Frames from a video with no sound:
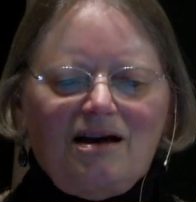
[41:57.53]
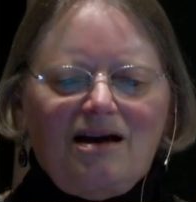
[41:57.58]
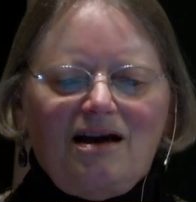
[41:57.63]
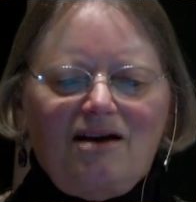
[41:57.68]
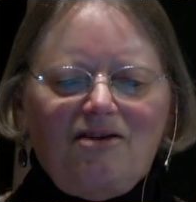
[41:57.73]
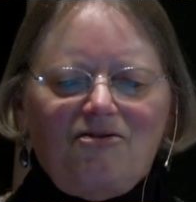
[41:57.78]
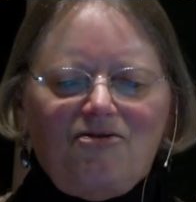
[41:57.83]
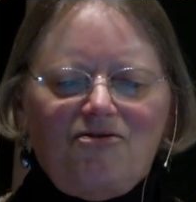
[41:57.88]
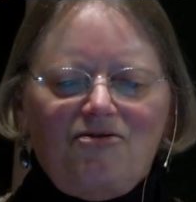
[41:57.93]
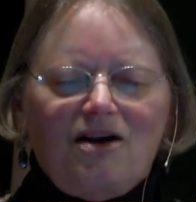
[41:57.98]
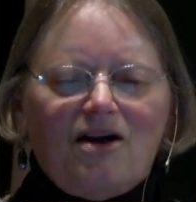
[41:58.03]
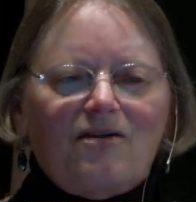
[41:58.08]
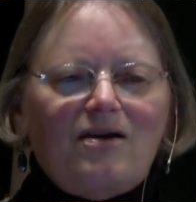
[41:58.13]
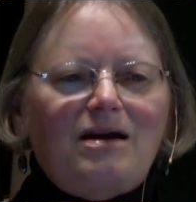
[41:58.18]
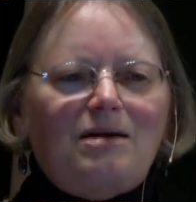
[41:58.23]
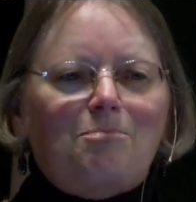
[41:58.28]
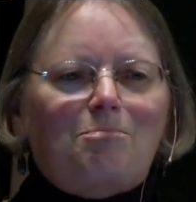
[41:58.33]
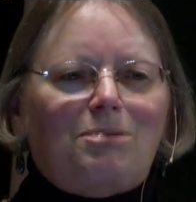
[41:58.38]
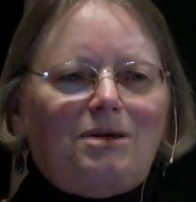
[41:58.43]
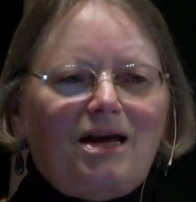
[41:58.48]
a
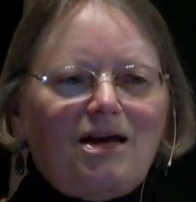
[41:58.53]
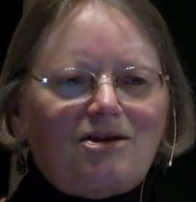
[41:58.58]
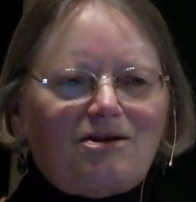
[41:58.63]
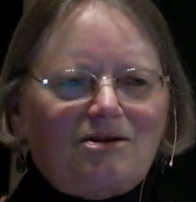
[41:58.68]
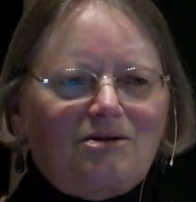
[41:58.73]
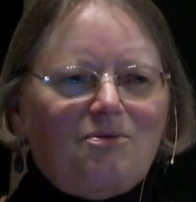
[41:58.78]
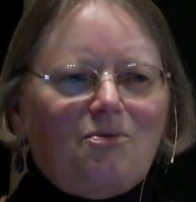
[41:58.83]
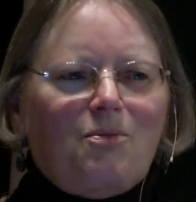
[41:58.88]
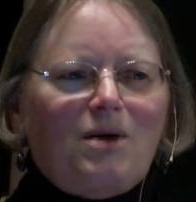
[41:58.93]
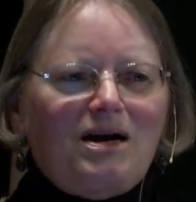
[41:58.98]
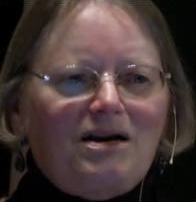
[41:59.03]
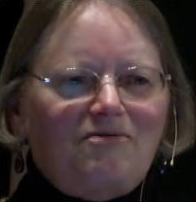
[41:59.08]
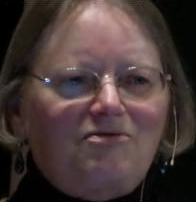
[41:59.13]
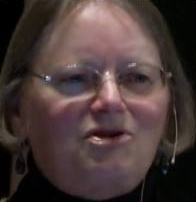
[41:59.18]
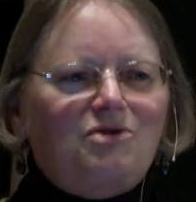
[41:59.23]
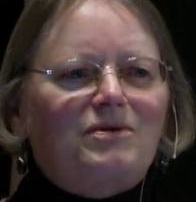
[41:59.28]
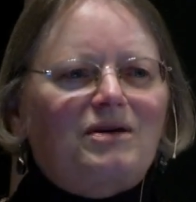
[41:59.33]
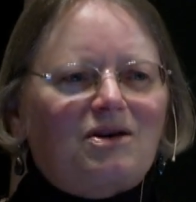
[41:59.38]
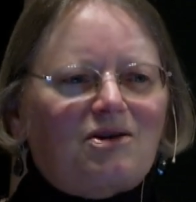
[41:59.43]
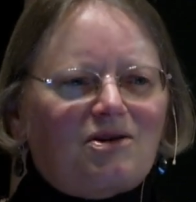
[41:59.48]
very pleasant way of
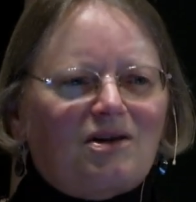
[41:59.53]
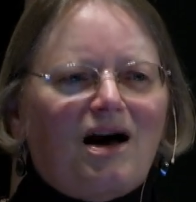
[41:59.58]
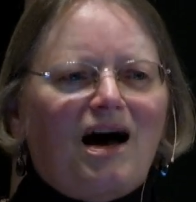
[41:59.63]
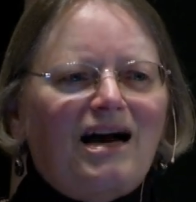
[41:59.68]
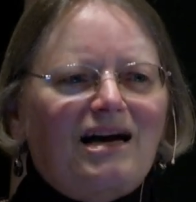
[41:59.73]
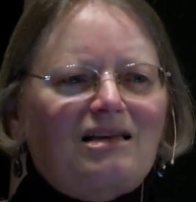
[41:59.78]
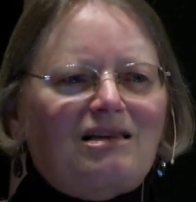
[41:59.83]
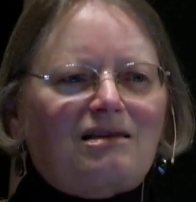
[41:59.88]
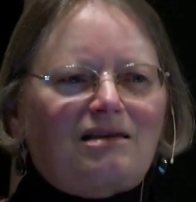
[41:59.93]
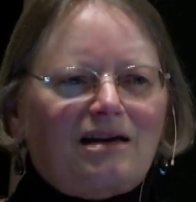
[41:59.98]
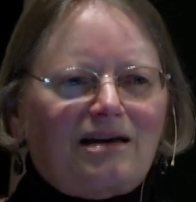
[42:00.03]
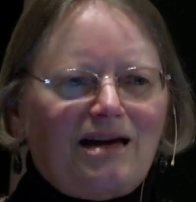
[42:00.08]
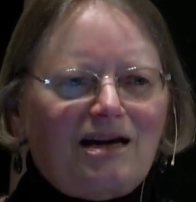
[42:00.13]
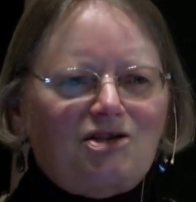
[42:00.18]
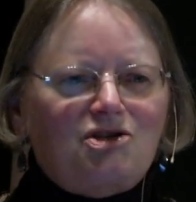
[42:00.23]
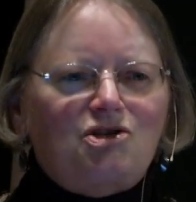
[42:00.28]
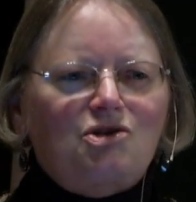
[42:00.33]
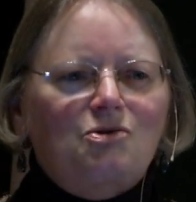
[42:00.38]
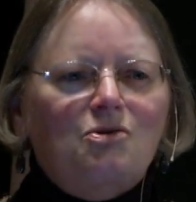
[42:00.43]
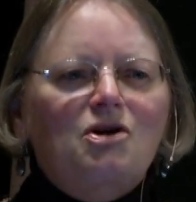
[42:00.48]
doing science that
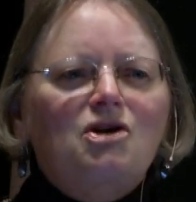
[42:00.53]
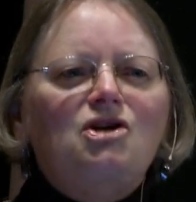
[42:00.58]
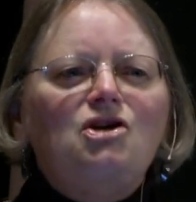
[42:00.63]
gets you